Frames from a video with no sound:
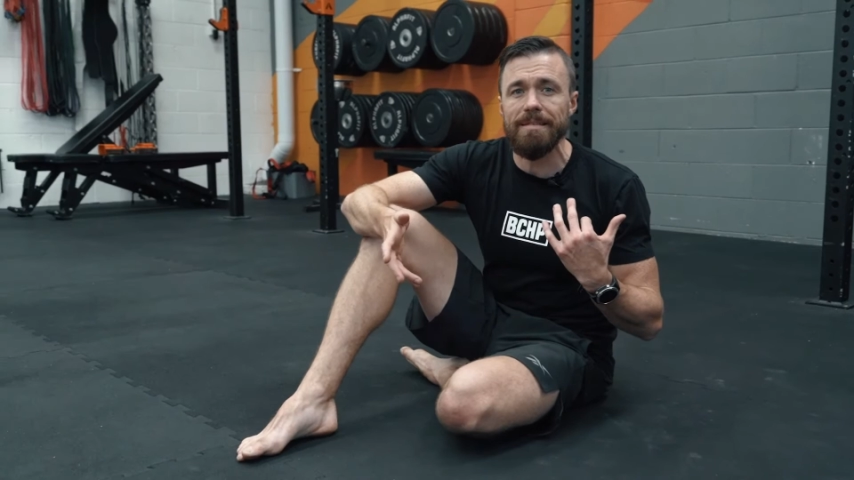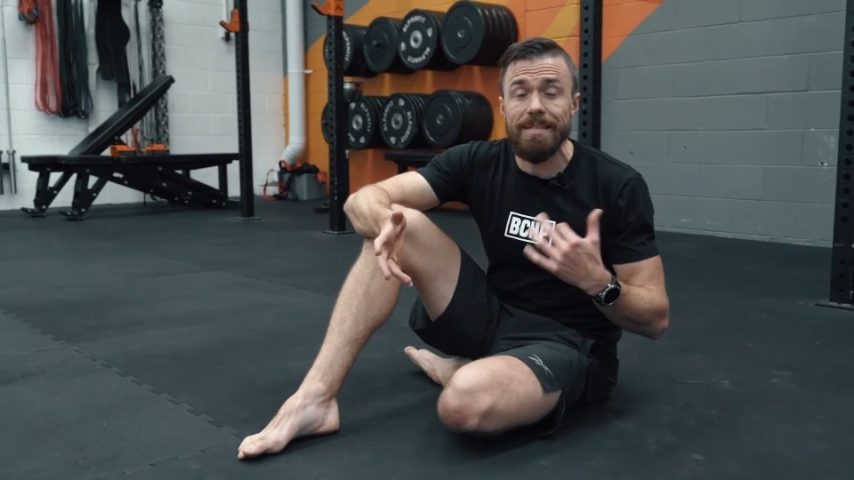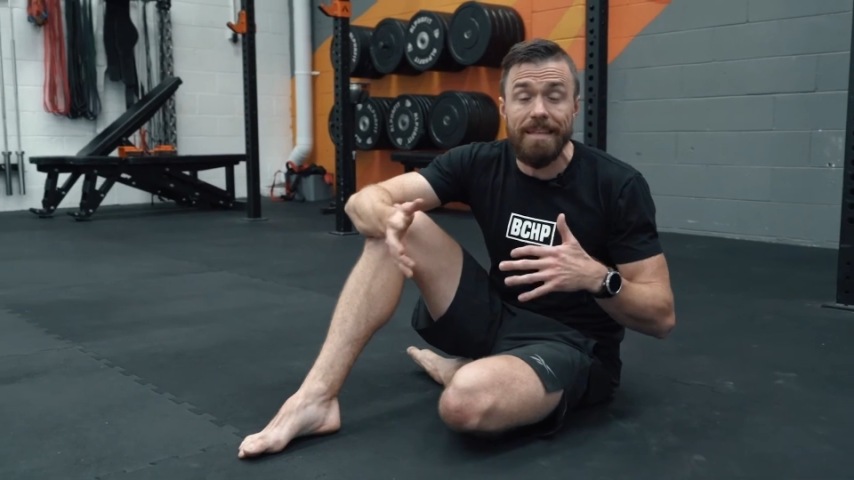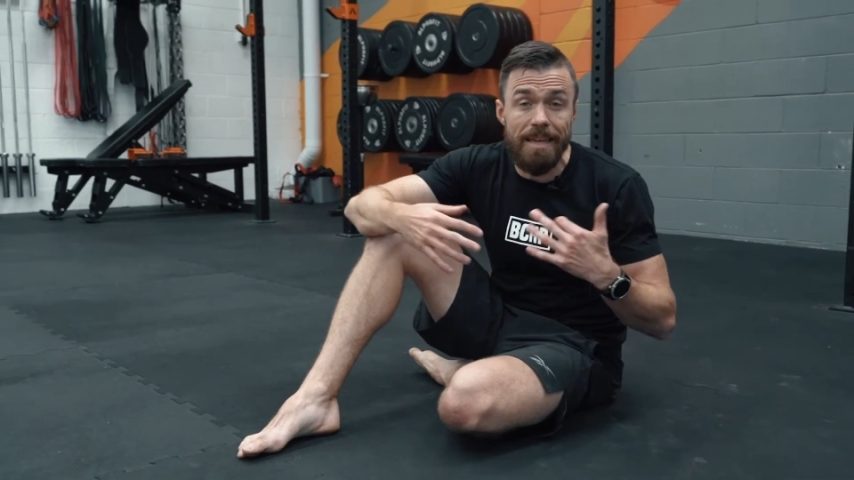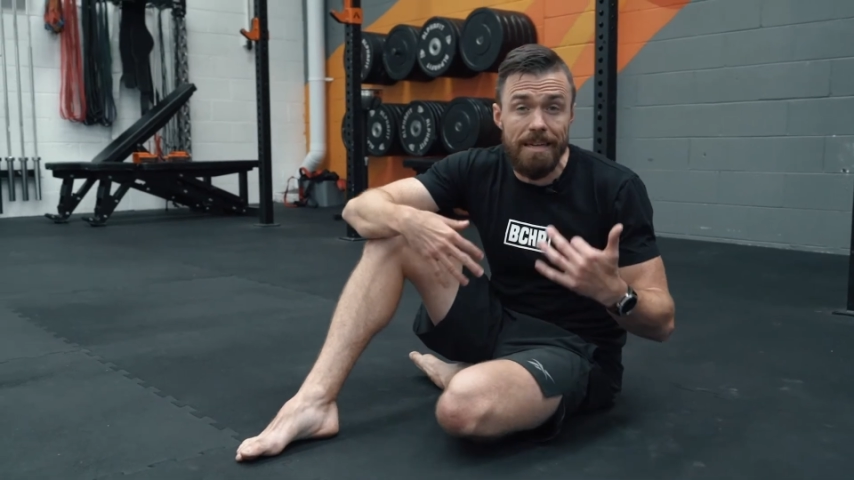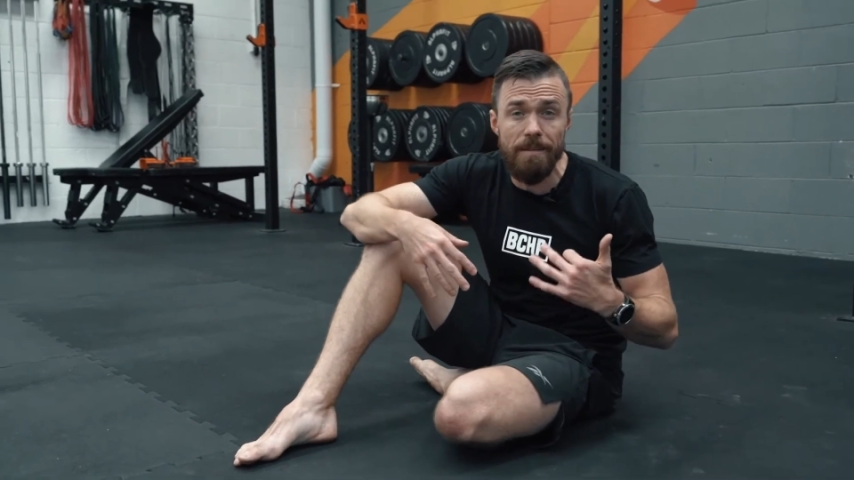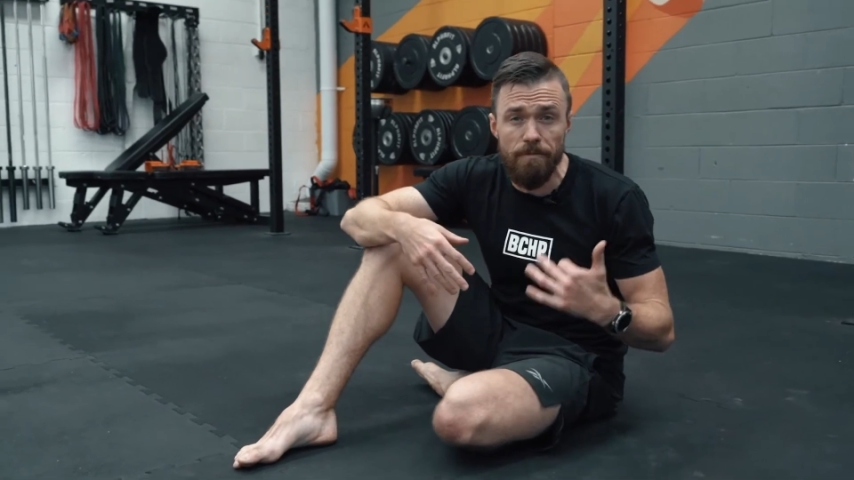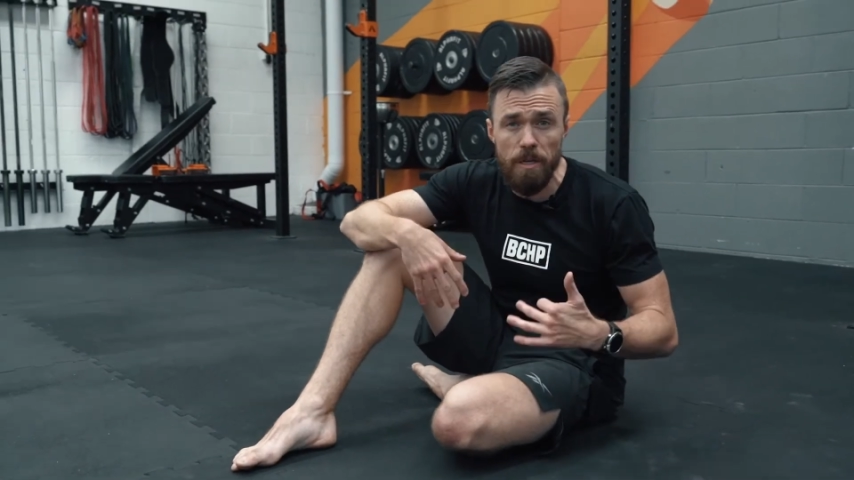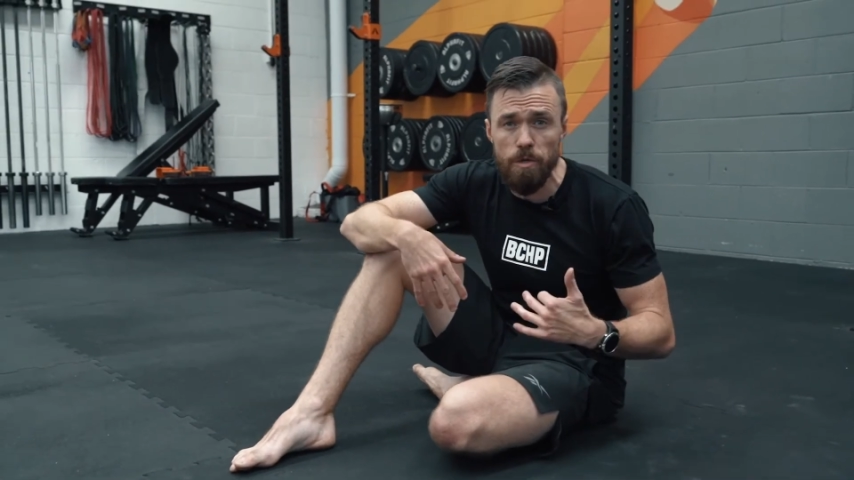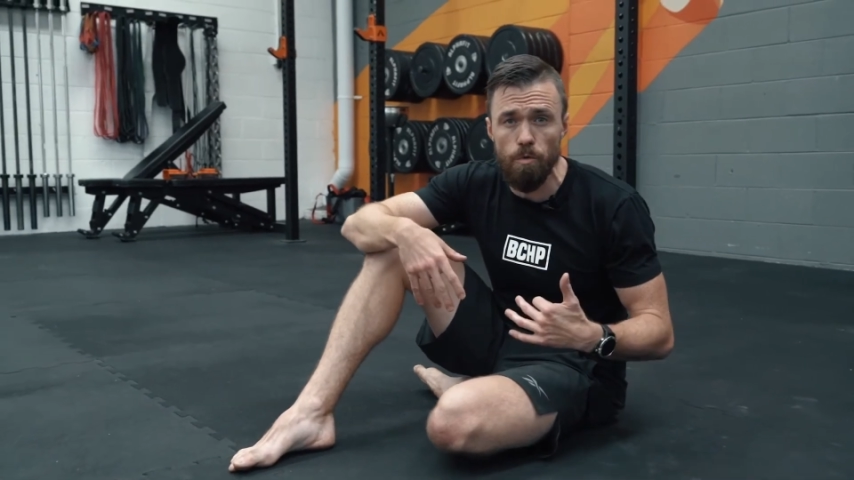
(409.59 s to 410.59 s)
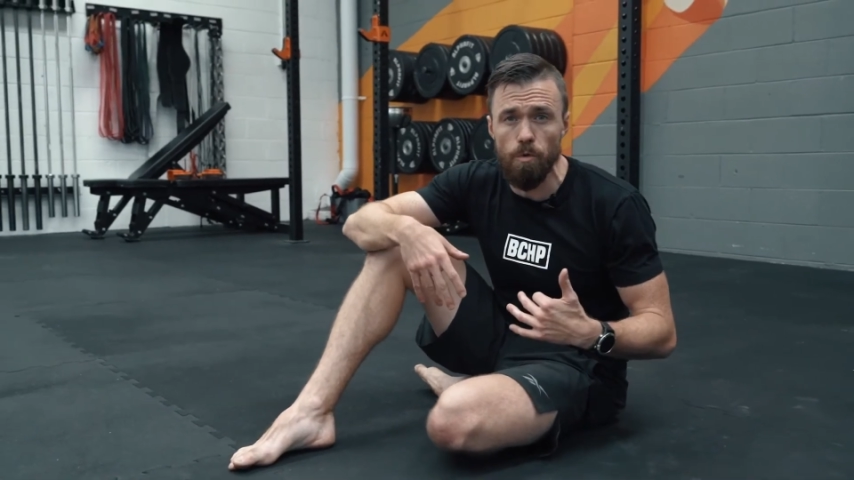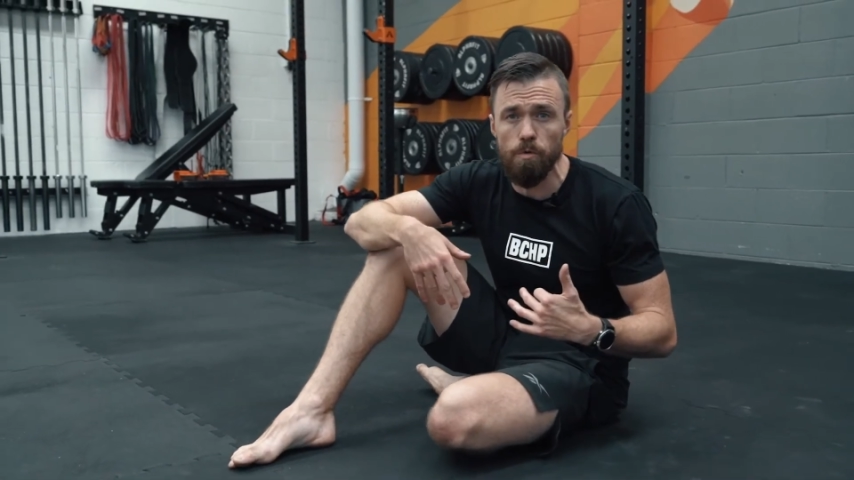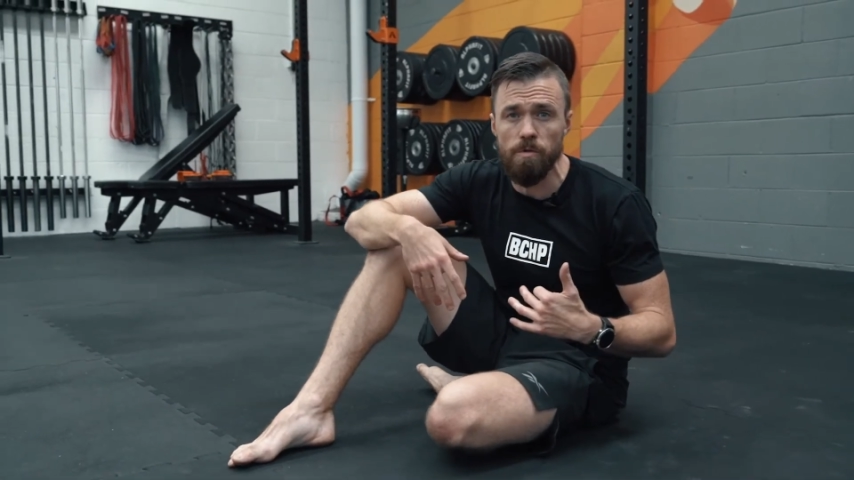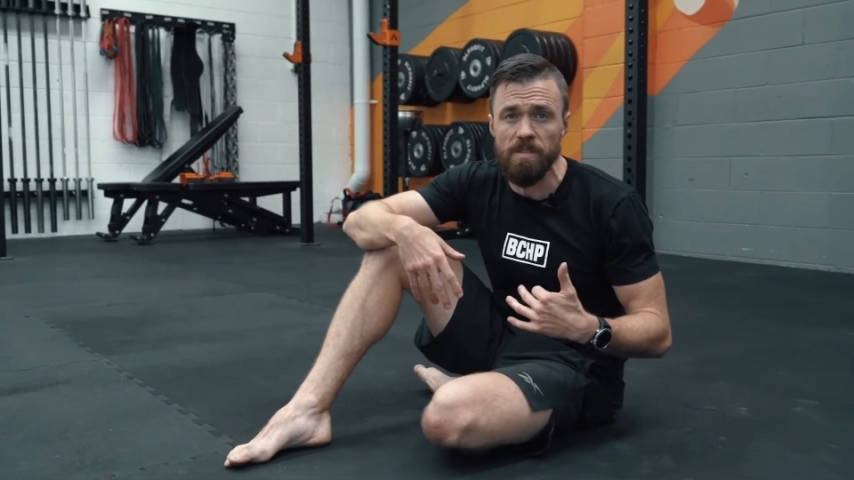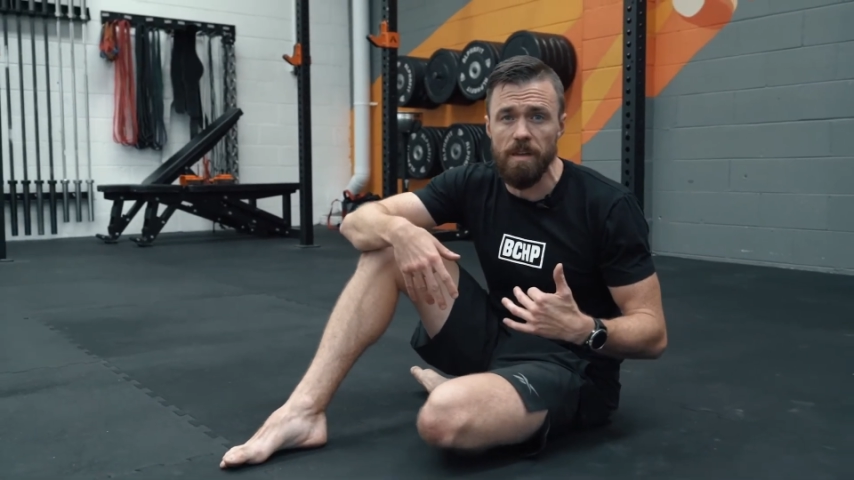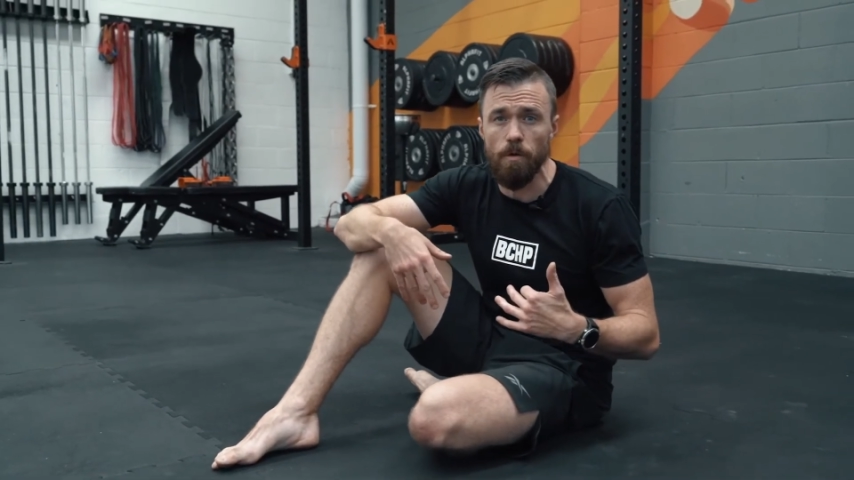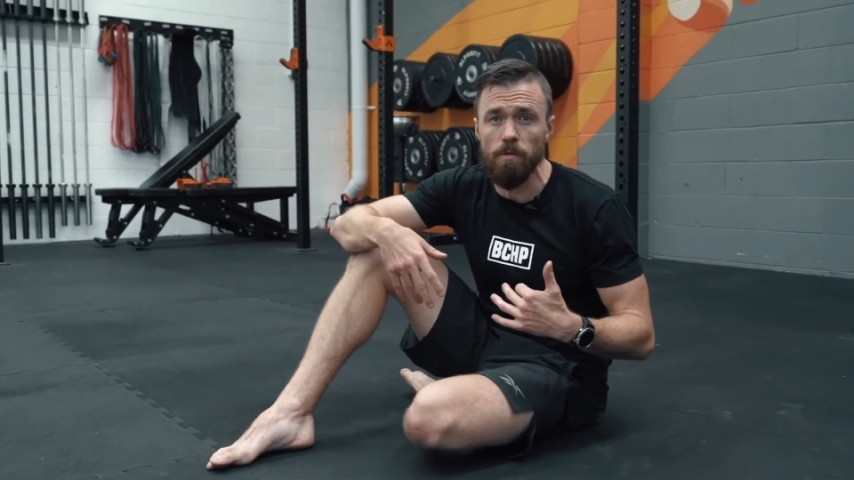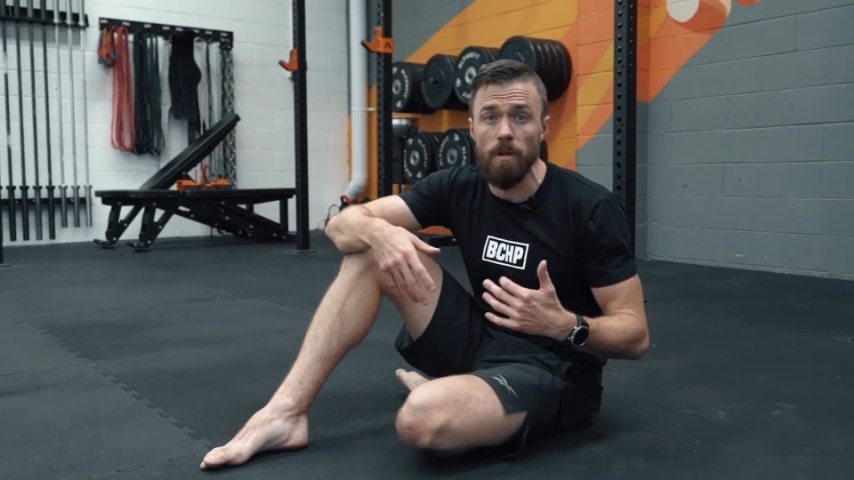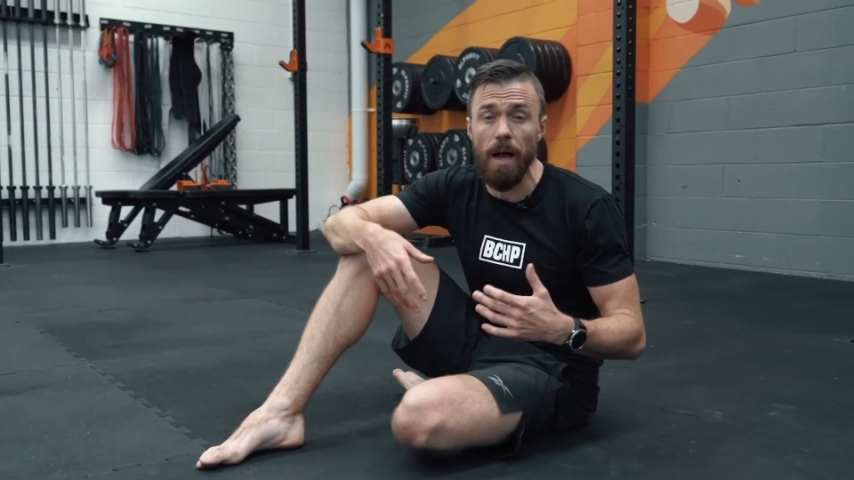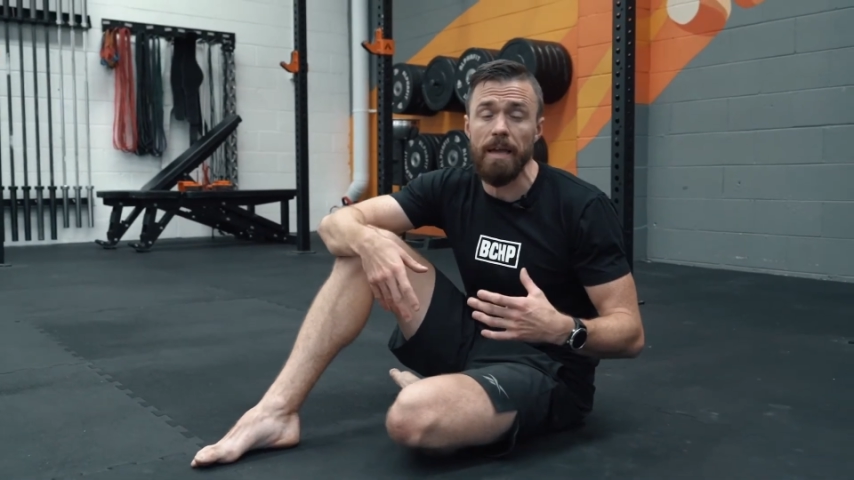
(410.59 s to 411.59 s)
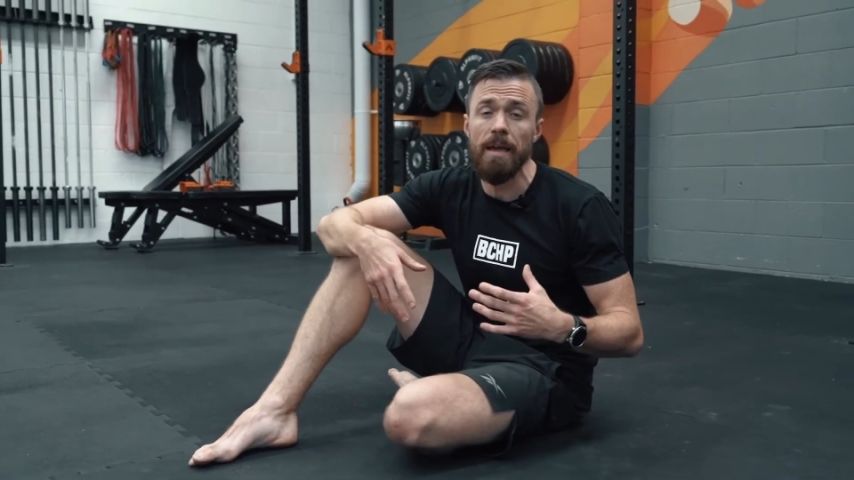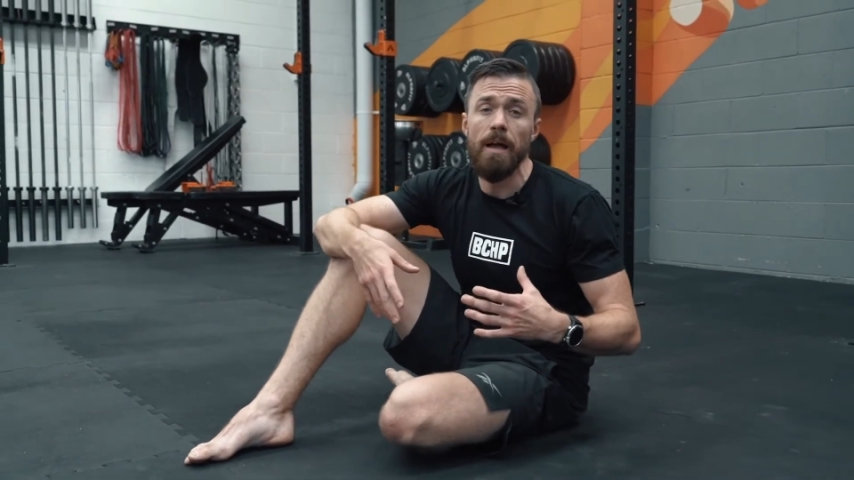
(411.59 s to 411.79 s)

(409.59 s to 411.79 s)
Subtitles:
to the individual skills like